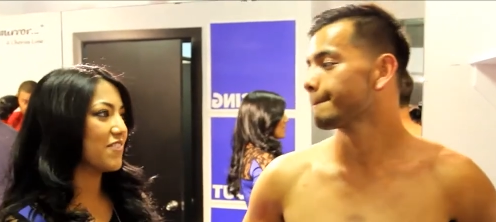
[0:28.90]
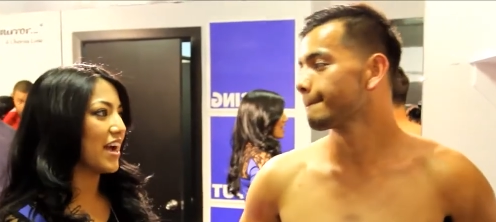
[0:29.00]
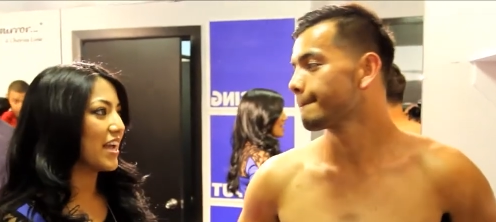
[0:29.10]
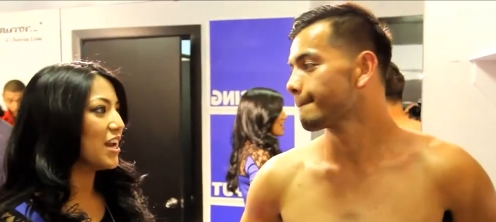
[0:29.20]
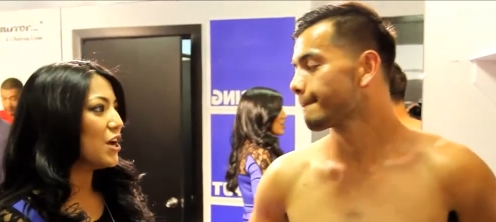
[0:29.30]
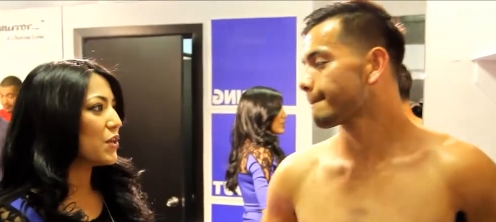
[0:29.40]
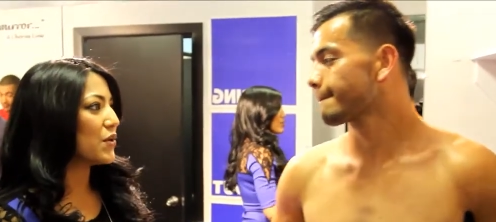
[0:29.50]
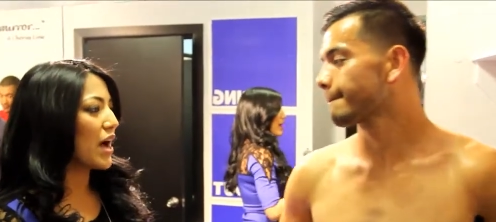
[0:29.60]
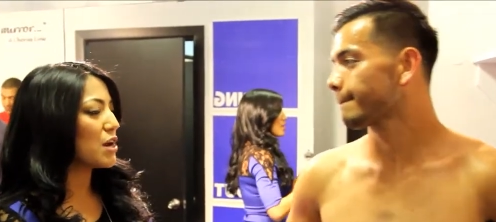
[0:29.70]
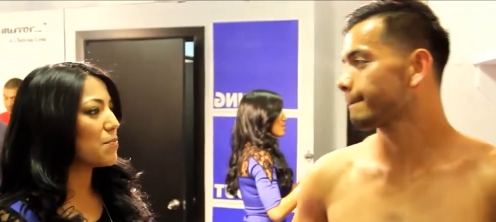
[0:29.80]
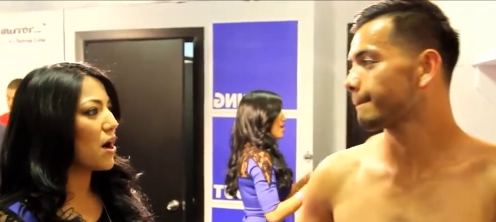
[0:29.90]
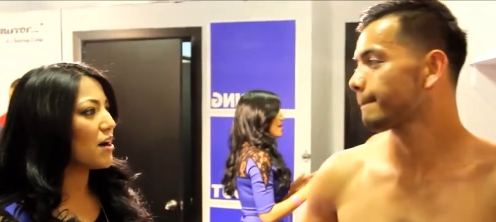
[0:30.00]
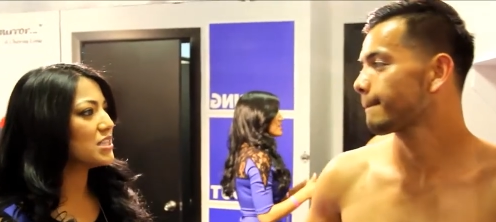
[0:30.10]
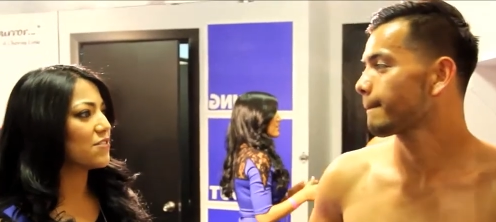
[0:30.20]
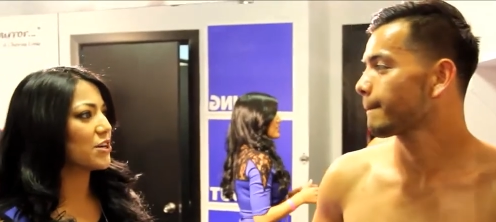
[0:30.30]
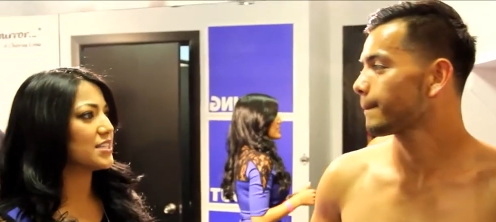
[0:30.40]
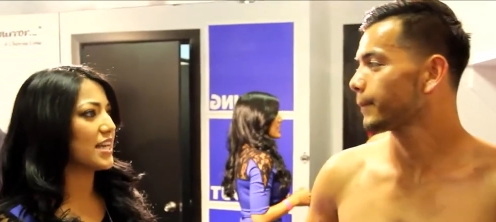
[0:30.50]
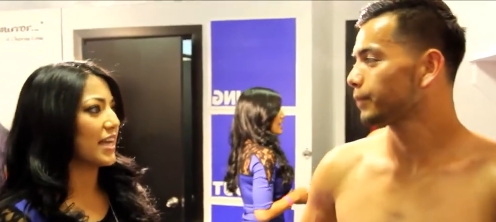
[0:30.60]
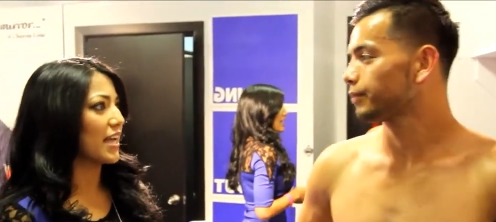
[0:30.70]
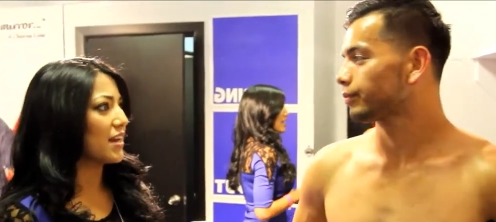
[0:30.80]
Speaker 1: fight, you kind of pause for a
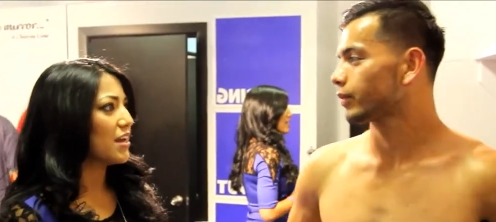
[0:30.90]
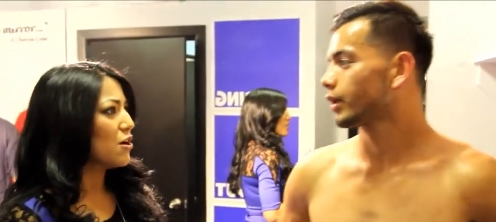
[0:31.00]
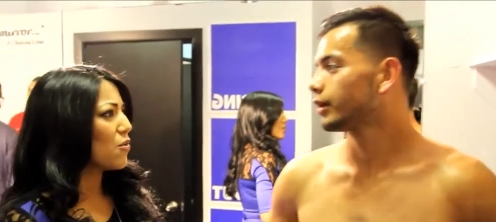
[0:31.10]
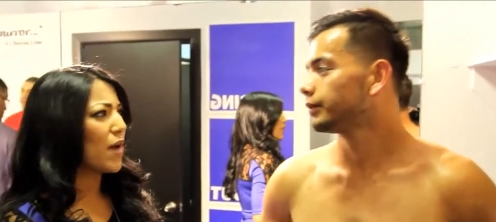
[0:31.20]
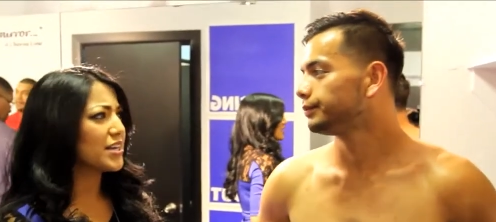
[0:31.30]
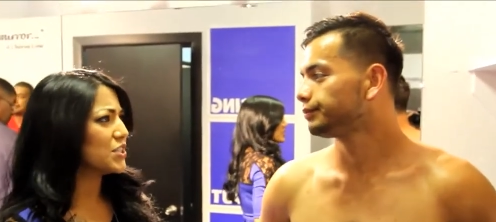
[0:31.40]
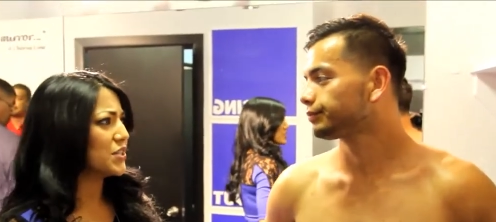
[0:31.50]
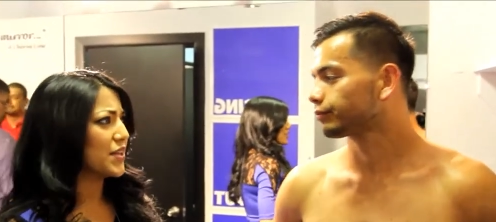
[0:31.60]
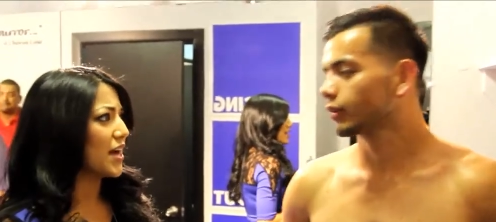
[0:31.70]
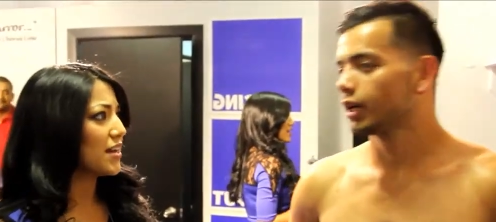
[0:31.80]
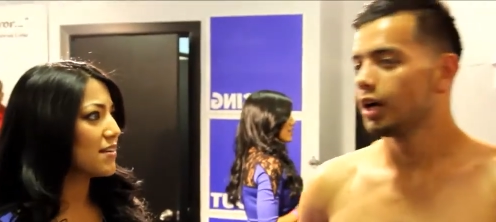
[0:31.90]
second. Why'd you do that?